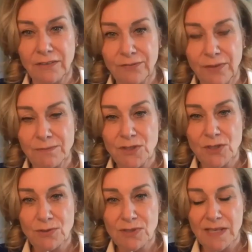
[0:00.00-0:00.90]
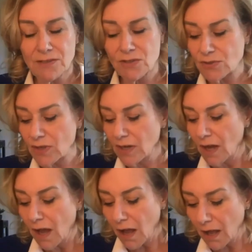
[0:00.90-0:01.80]
from toastmasters
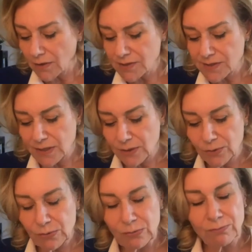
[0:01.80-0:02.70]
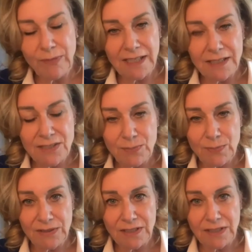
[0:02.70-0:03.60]
also my
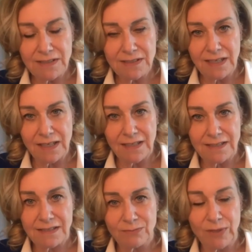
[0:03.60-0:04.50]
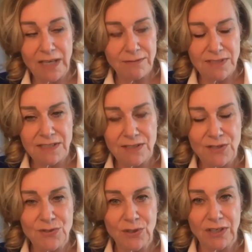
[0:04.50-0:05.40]
experience as when I was the
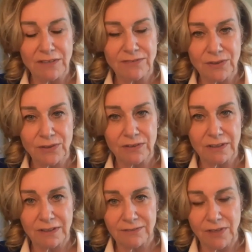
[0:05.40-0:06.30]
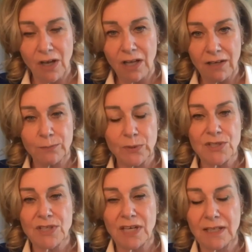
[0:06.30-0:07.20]
district governor of all of
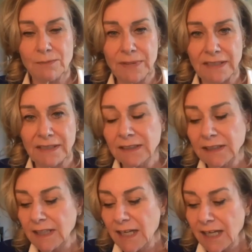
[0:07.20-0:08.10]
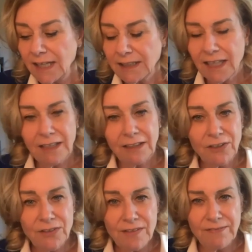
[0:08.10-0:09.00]
British Columbia, I
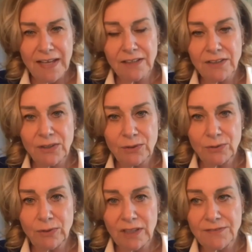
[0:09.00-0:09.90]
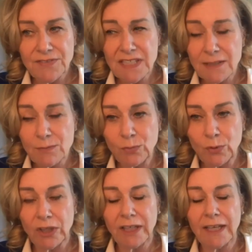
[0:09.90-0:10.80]
learned the value of
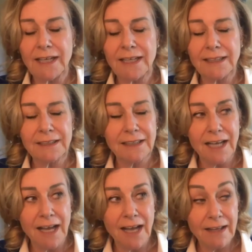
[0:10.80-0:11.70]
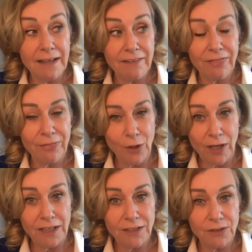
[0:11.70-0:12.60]
teamwork. I, I thought
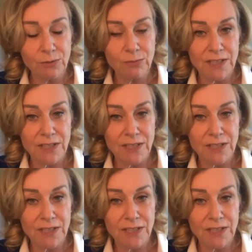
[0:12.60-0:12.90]
I knew what